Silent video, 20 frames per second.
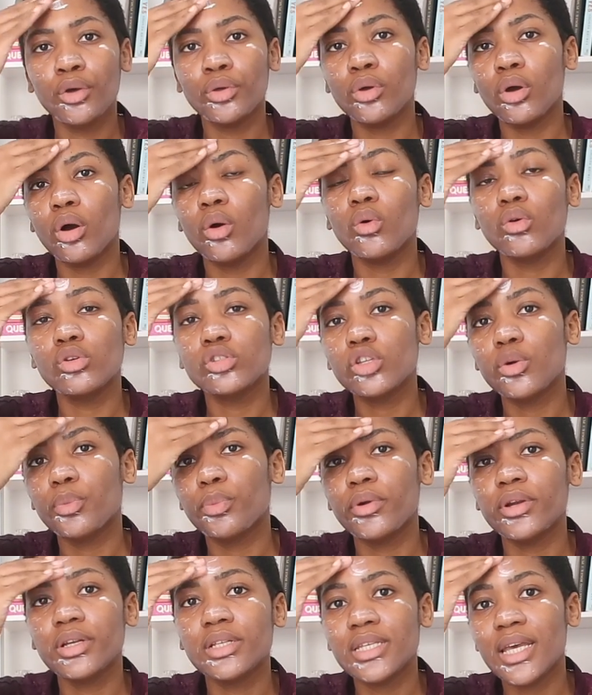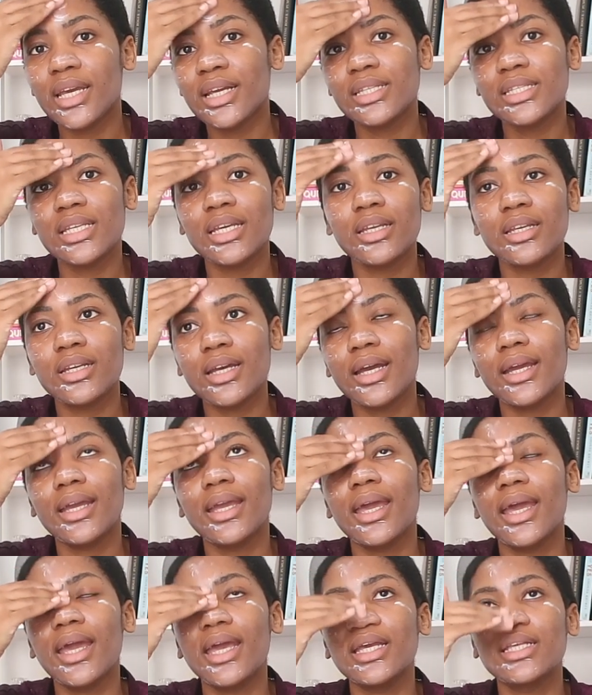you are also protected
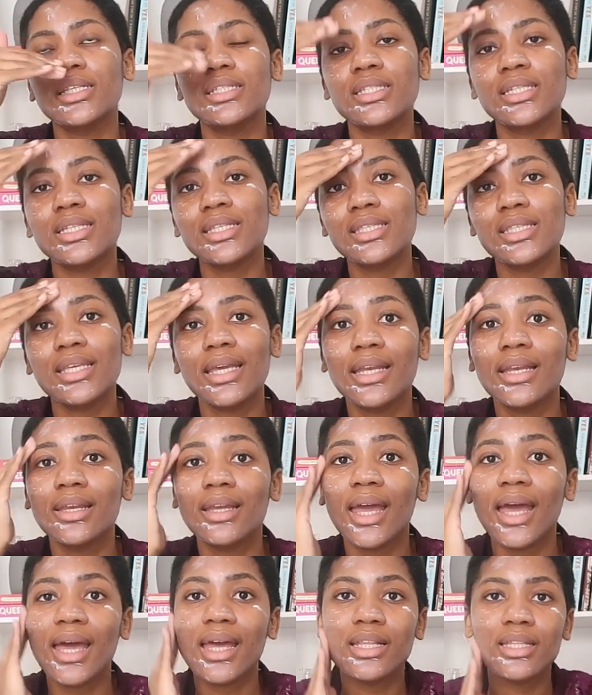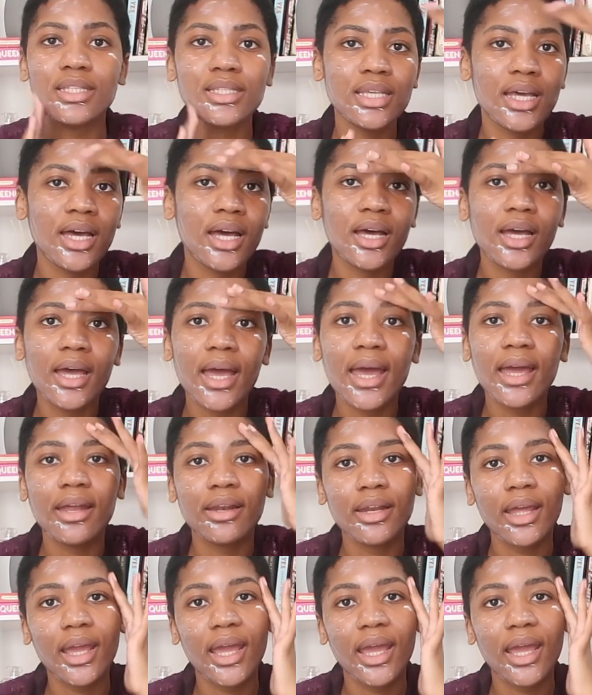against skin cancer and